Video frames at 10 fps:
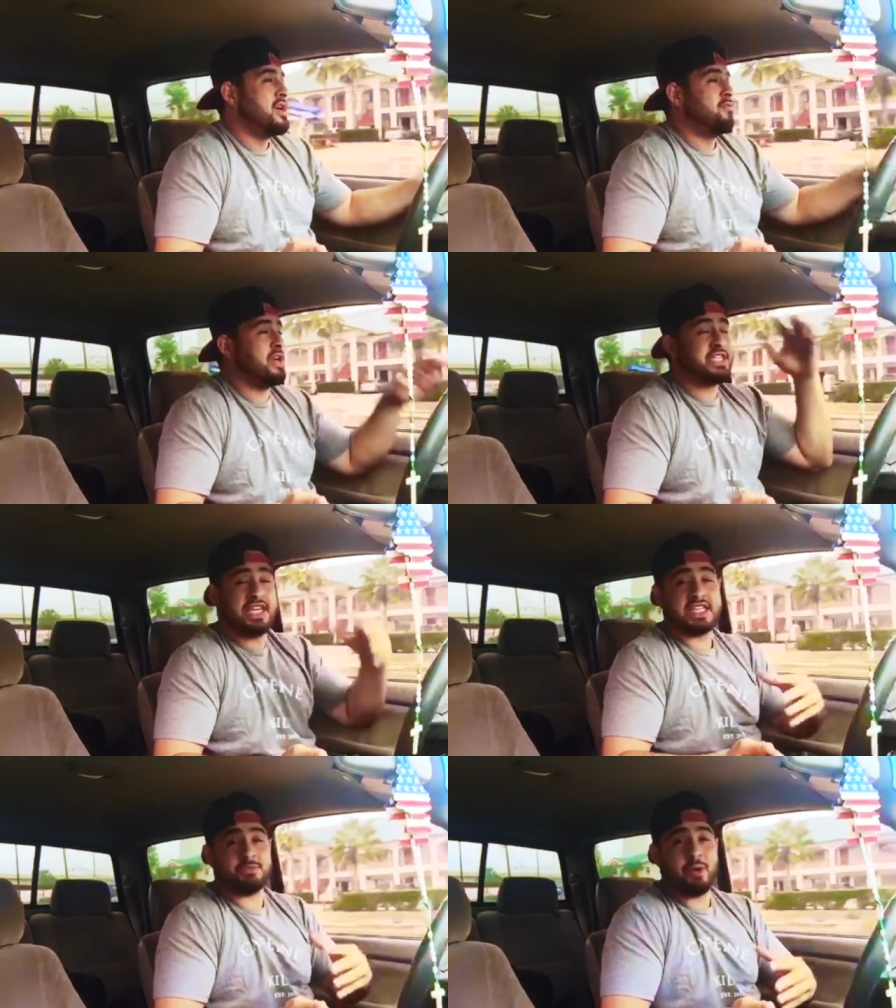What to
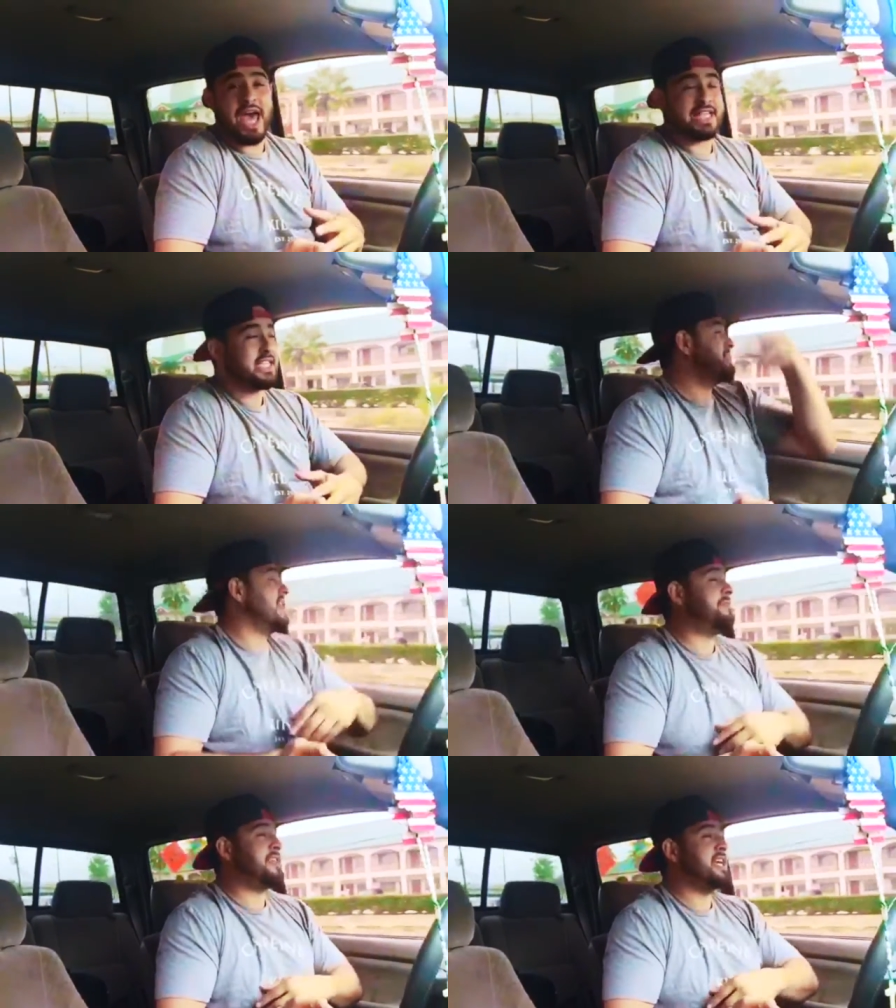expect, I'm
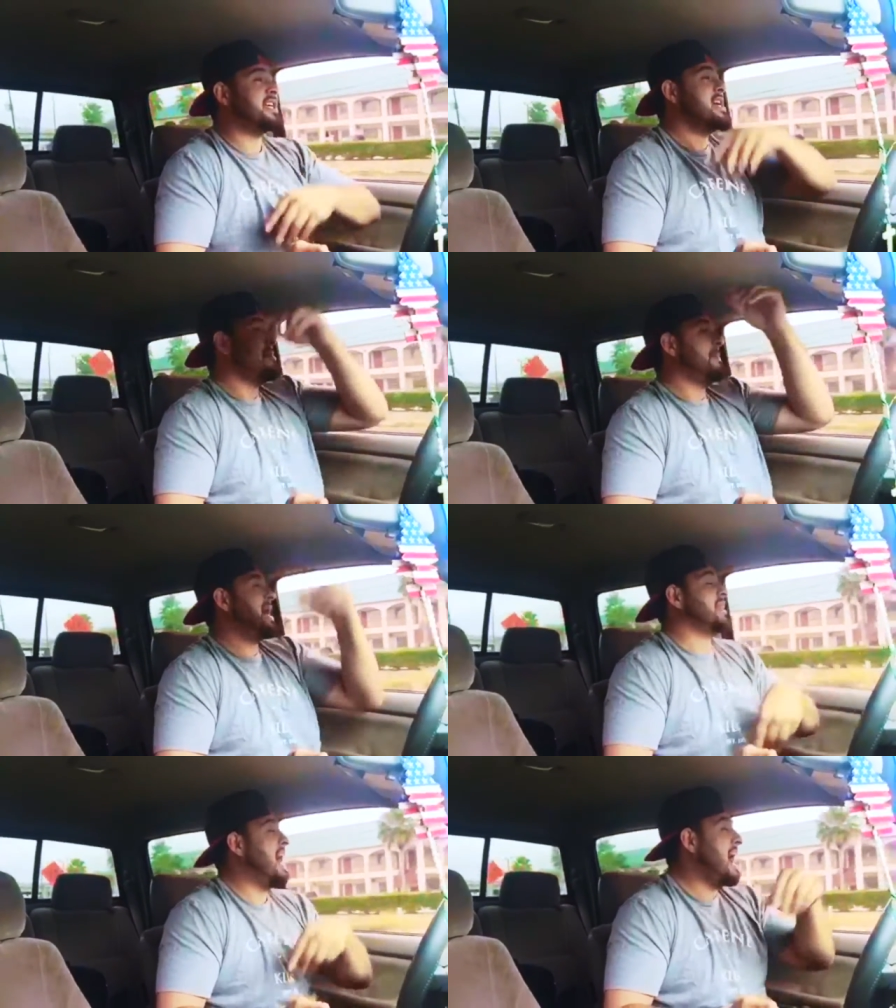lifting, my
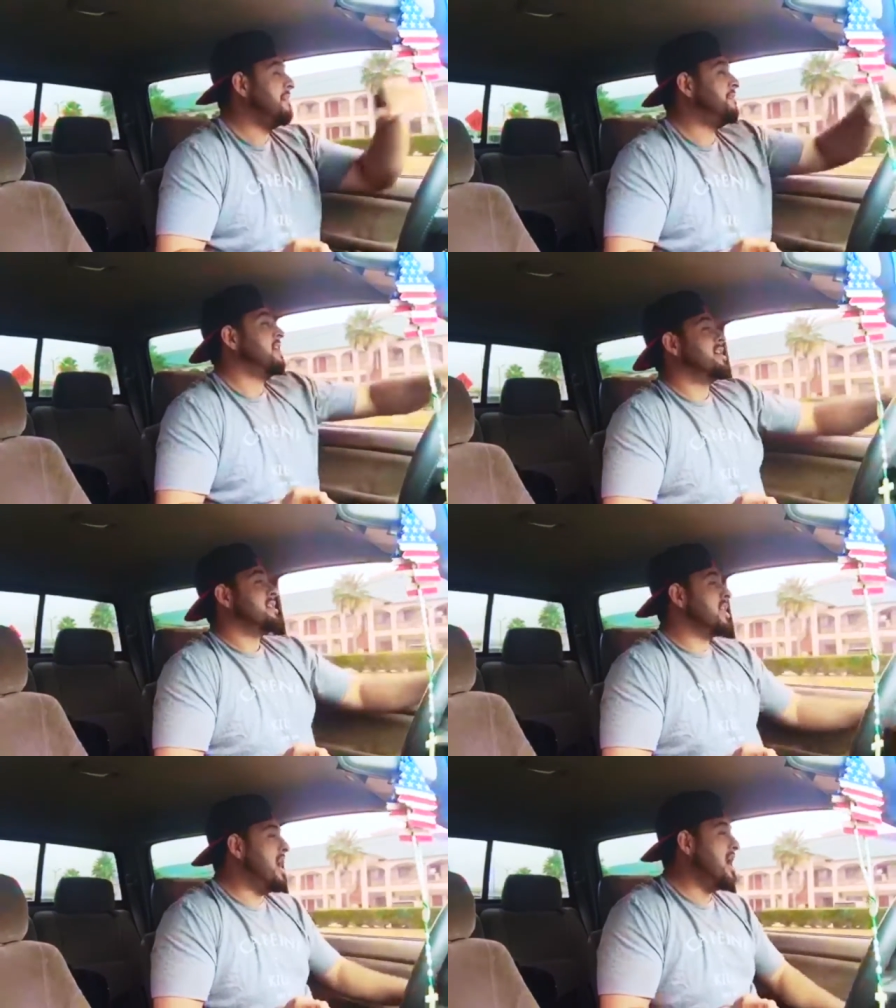life,
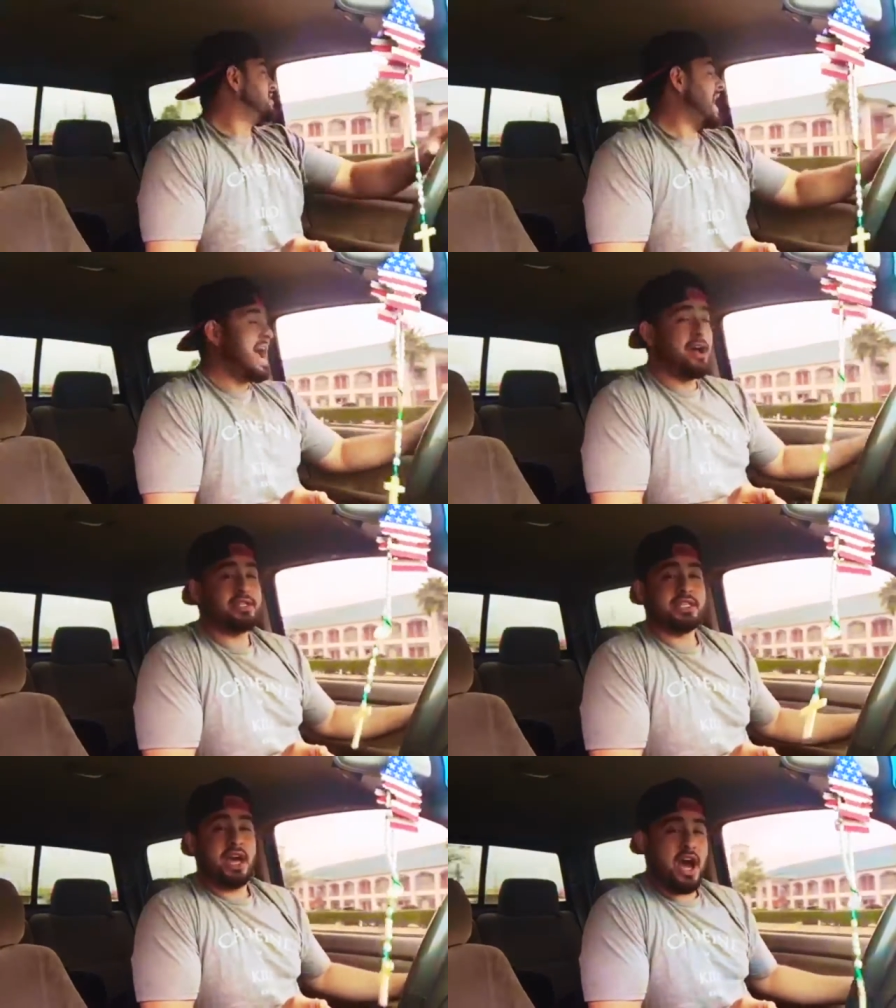love,
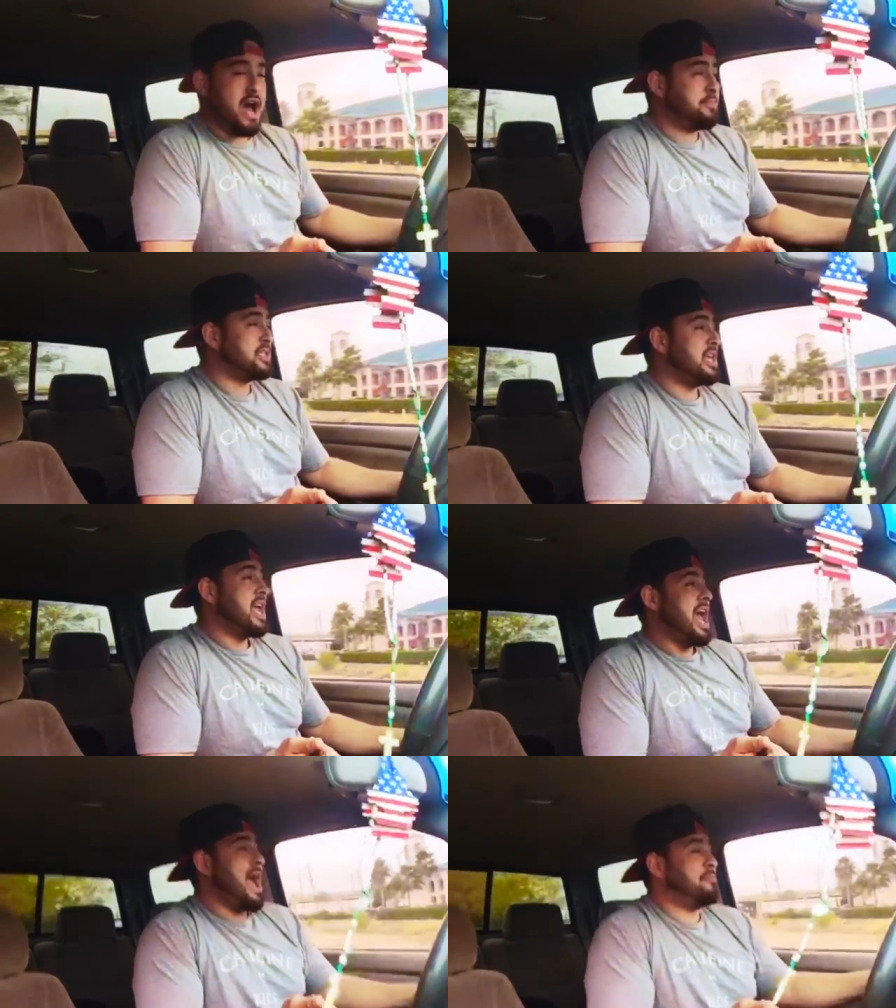downs, ups,
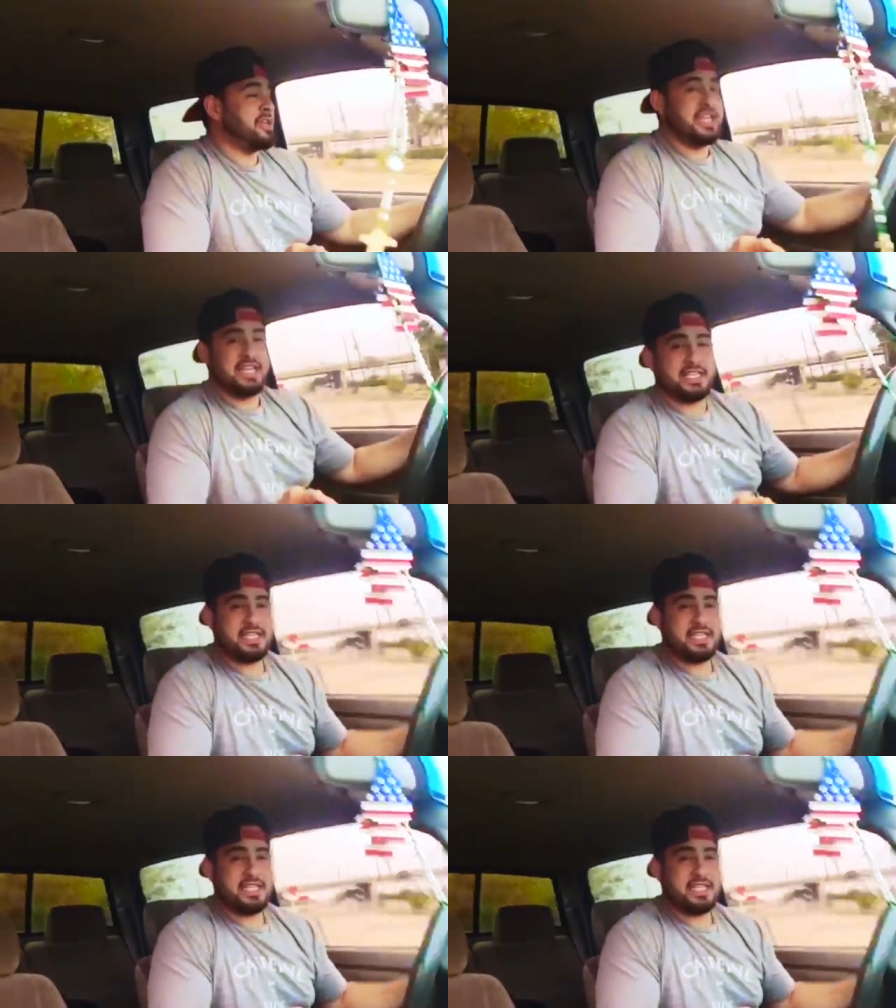happiness,